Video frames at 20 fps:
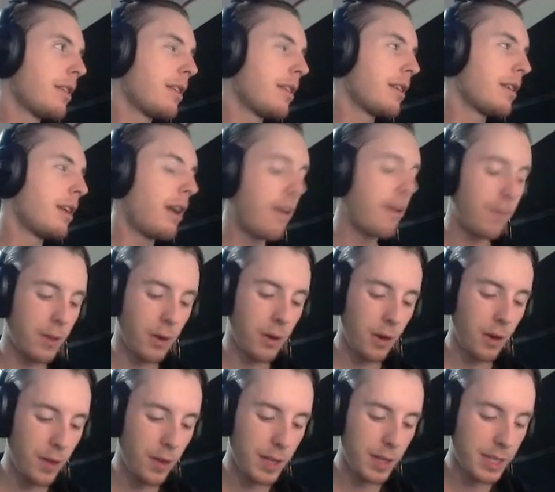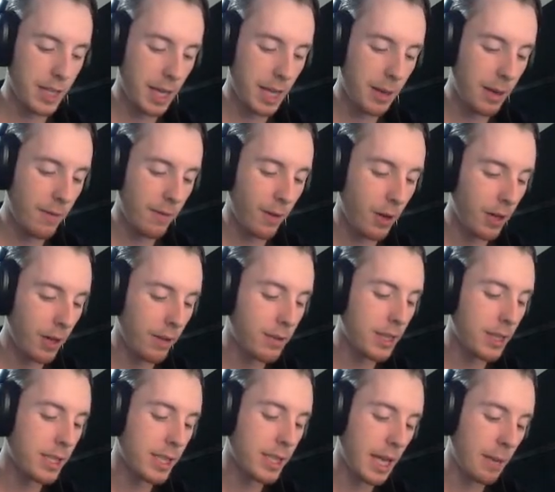if they're all the same, if the
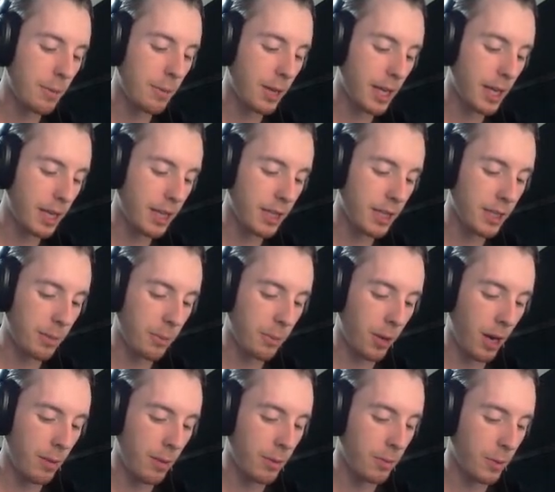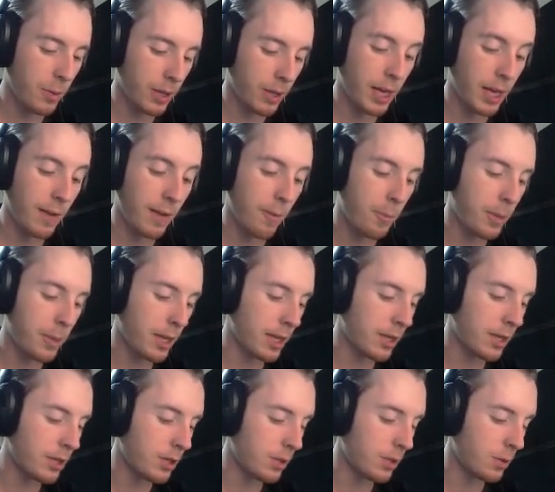same length is the problem, we're going to have a big
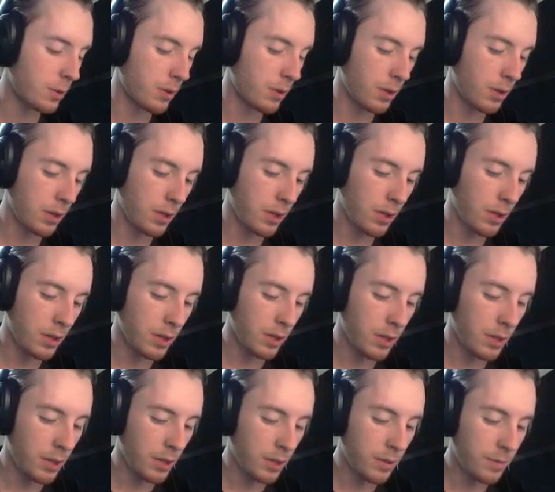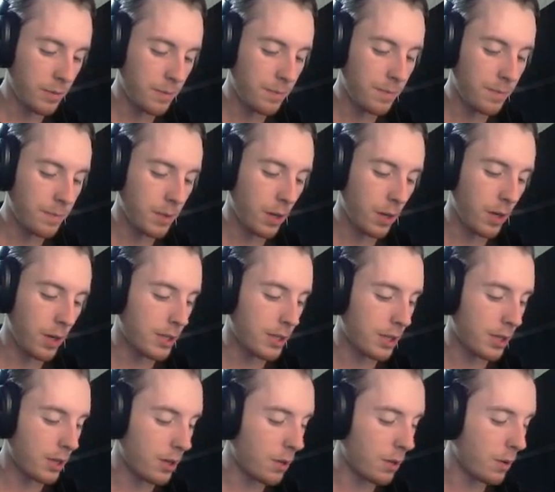issue. All right,
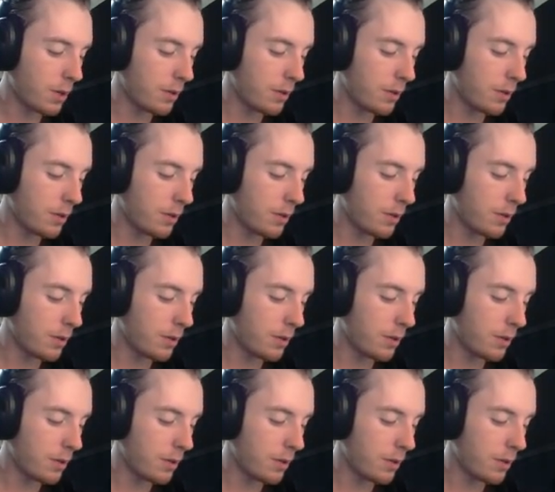so